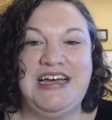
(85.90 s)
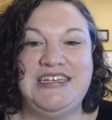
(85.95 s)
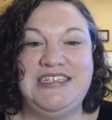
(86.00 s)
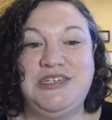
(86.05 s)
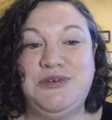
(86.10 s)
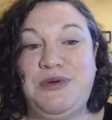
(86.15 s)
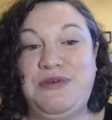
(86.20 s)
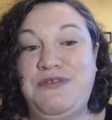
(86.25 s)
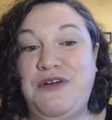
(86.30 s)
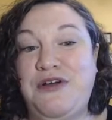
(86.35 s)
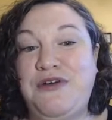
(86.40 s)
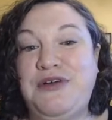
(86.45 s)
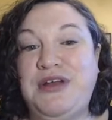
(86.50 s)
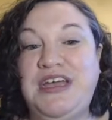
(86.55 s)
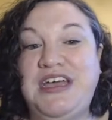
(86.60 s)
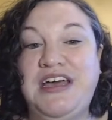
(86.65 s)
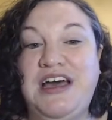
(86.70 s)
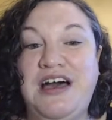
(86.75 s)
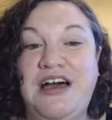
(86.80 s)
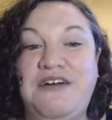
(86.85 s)
So we've
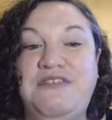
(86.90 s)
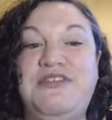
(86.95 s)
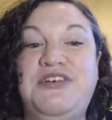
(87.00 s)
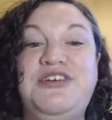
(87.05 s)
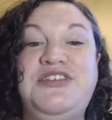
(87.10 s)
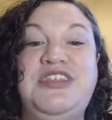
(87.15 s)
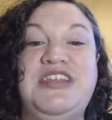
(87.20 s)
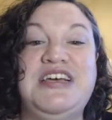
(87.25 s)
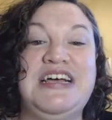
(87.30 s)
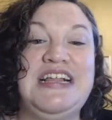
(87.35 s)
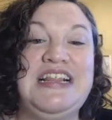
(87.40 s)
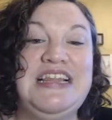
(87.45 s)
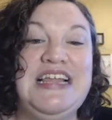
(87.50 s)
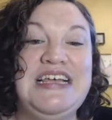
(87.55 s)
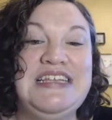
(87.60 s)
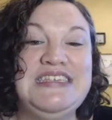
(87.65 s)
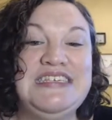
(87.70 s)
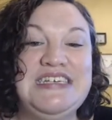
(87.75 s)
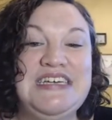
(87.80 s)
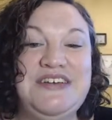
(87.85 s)
already covered the
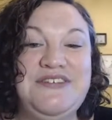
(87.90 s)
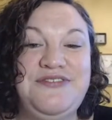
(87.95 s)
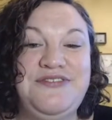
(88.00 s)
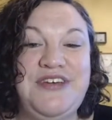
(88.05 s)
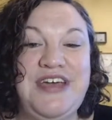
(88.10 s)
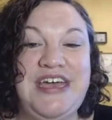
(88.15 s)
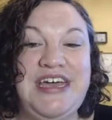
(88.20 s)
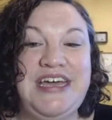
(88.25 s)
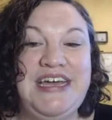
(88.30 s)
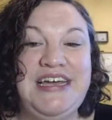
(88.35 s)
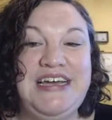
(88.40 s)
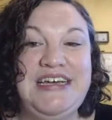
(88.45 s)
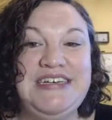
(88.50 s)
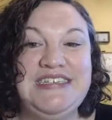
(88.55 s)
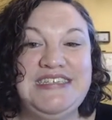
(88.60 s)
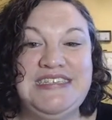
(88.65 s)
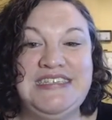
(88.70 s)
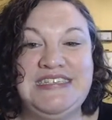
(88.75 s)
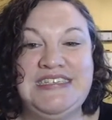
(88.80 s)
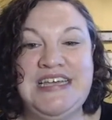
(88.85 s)
cleansing
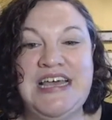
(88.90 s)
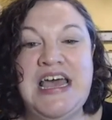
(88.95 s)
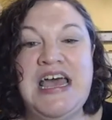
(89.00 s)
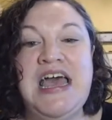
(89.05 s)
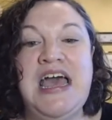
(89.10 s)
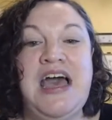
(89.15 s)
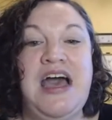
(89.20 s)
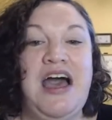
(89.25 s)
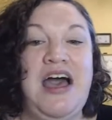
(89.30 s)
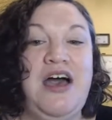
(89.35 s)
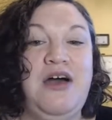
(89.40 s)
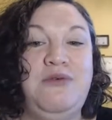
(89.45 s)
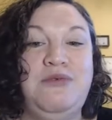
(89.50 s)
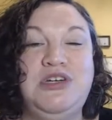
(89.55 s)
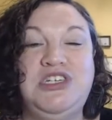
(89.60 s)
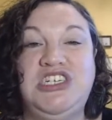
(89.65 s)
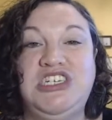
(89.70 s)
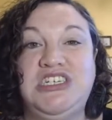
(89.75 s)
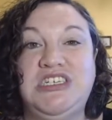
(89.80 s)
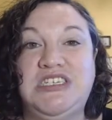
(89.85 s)
phase,
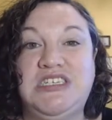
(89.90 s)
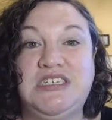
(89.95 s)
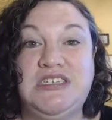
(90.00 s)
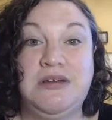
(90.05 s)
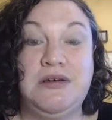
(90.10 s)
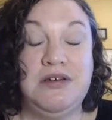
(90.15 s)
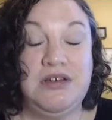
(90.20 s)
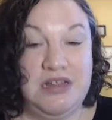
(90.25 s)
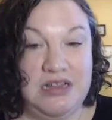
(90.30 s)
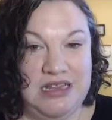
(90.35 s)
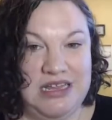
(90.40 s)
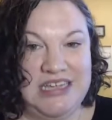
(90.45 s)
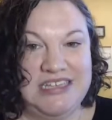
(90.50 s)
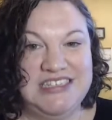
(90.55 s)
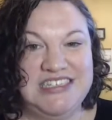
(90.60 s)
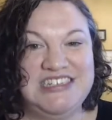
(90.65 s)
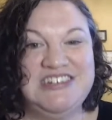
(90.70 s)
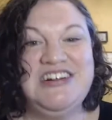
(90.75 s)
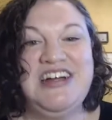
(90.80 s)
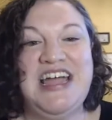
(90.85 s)
which is
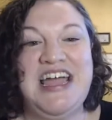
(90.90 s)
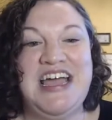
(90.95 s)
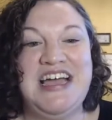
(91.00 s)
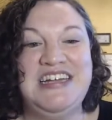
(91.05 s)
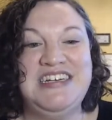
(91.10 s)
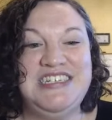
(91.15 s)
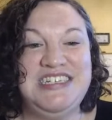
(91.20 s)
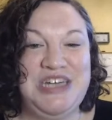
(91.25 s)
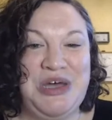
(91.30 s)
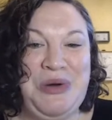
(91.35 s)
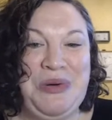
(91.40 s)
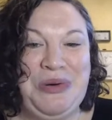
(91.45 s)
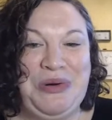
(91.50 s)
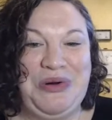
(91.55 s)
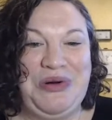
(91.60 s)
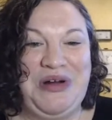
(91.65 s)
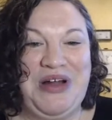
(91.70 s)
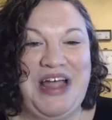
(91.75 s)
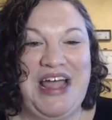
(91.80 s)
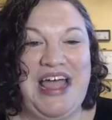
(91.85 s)
cleanser and
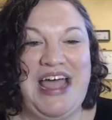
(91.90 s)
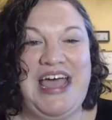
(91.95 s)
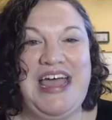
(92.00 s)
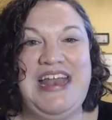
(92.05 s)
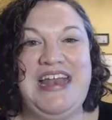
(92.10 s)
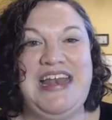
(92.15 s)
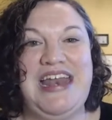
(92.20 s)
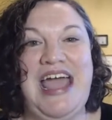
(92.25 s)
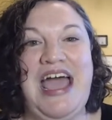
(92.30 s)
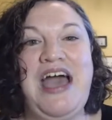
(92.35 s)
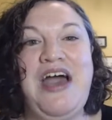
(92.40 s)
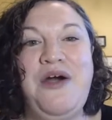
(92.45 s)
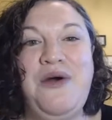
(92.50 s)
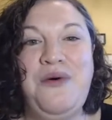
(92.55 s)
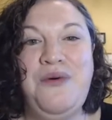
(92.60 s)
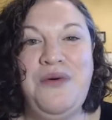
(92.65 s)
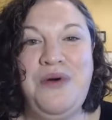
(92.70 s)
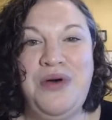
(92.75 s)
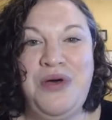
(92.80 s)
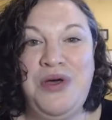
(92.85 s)
toner. And
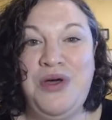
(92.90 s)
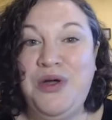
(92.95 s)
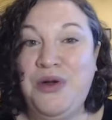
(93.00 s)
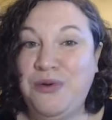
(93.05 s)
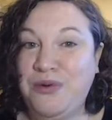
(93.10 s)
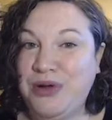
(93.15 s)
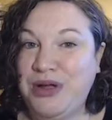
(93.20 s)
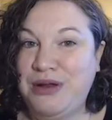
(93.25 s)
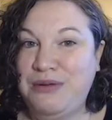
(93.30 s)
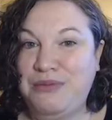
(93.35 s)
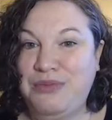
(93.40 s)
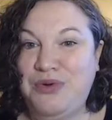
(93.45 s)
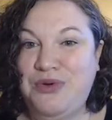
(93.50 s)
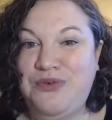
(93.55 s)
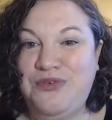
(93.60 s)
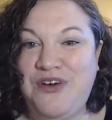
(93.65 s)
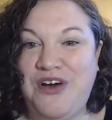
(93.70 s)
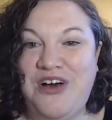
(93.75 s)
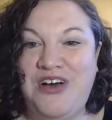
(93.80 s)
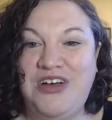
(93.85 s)
now we're going to
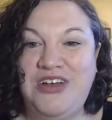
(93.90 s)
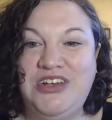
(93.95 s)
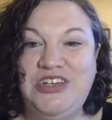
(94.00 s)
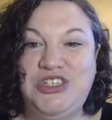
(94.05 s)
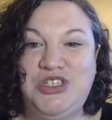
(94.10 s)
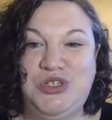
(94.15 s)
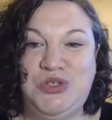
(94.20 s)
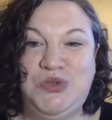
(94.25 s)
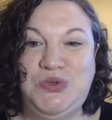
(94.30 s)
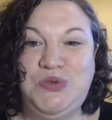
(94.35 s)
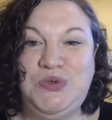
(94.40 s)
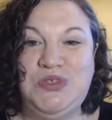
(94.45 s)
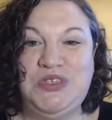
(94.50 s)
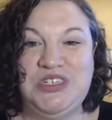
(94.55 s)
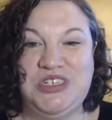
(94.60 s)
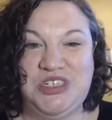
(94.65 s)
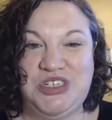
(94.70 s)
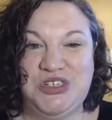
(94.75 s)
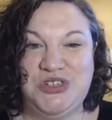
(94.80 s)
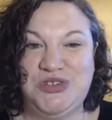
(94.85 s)
move on to
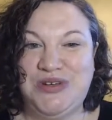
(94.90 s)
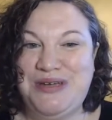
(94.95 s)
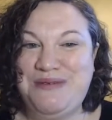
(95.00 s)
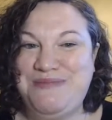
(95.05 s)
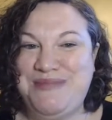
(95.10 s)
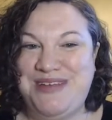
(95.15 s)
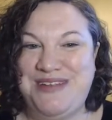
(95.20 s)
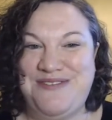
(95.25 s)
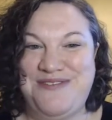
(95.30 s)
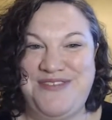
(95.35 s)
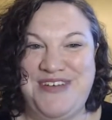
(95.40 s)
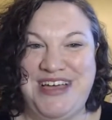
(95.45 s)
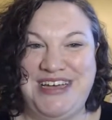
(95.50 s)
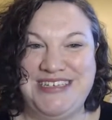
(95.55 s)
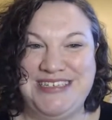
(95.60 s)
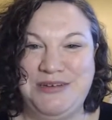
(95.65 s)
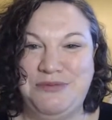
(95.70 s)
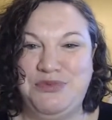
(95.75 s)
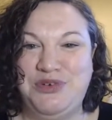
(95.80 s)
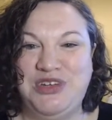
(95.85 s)
the treatment
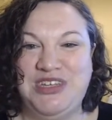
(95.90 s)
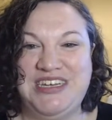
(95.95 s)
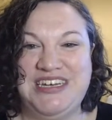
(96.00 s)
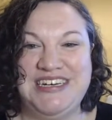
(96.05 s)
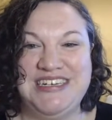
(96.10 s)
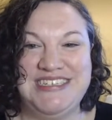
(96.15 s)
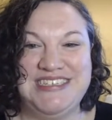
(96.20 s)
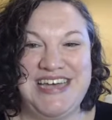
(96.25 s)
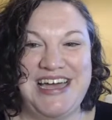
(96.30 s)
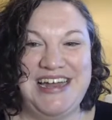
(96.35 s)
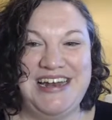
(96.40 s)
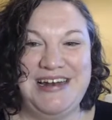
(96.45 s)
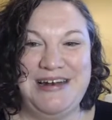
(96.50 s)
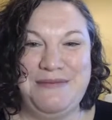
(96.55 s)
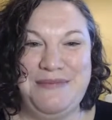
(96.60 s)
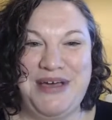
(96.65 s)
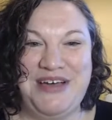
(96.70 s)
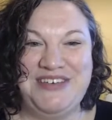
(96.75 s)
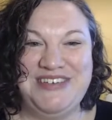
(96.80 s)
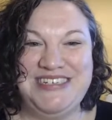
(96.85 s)
phase. I'm really excited
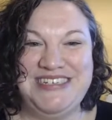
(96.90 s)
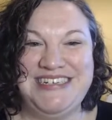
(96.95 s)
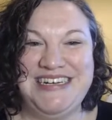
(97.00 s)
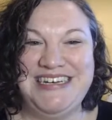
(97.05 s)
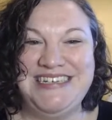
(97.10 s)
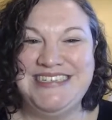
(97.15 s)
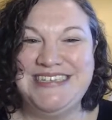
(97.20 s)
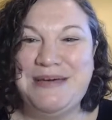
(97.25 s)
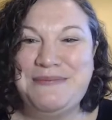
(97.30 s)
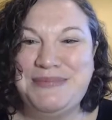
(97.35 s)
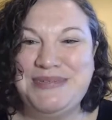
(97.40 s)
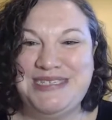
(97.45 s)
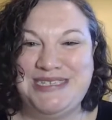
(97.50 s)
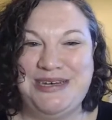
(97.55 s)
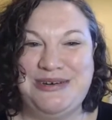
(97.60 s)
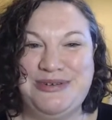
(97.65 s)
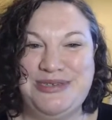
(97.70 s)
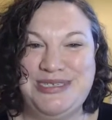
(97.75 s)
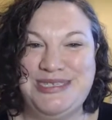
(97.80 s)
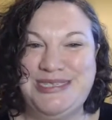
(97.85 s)
about today's
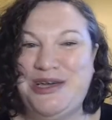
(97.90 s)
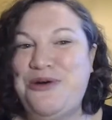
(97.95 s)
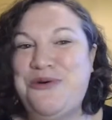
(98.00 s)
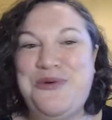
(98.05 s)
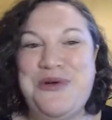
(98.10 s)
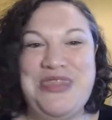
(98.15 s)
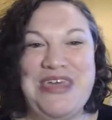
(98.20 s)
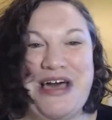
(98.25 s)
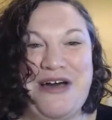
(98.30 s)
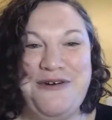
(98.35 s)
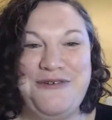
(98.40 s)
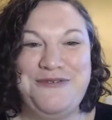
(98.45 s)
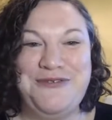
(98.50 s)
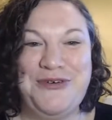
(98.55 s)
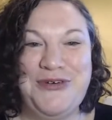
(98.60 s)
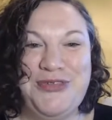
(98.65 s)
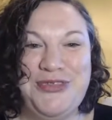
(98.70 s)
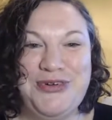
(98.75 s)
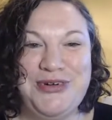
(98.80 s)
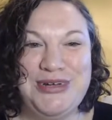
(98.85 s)
episode. So without
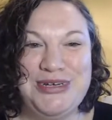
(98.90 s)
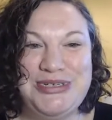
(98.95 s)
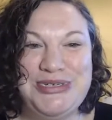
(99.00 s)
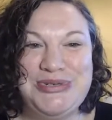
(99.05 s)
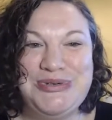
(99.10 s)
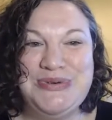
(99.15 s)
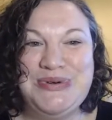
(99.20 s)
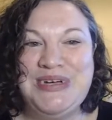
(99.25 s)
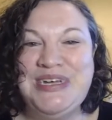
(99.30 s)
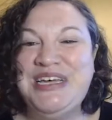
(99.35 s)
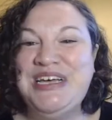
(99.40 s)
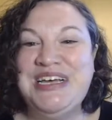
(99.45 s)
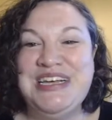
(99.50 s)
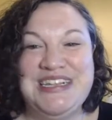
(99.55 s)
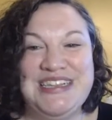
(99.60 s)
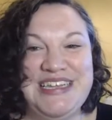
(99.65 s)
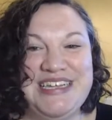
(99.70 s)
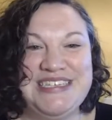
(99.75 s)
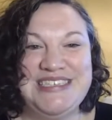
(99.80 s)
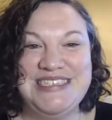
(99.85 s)
further ado,
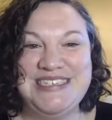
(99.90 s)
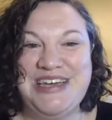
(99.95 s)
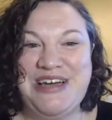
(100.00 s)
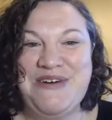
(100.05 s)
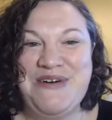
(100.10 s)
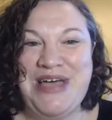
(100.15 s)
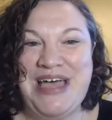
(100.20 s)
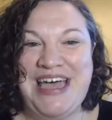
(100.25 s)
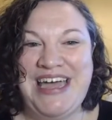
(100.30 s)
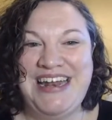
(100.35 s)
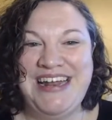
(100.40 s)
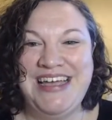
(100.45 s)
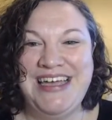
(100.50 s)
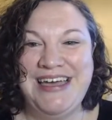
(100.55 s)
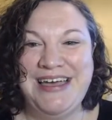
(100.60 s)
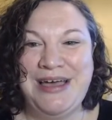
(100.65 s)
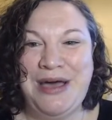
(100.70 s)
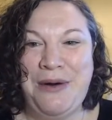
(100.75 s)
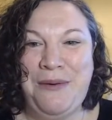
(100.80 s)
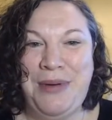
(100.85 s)
let's go ahead and
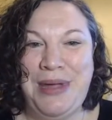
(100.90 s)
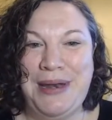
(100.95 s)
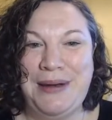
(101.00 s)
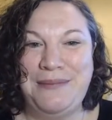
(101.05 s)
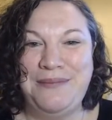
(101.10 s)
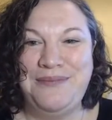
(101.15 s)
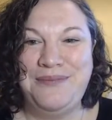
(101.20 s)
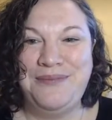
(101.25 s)
get going.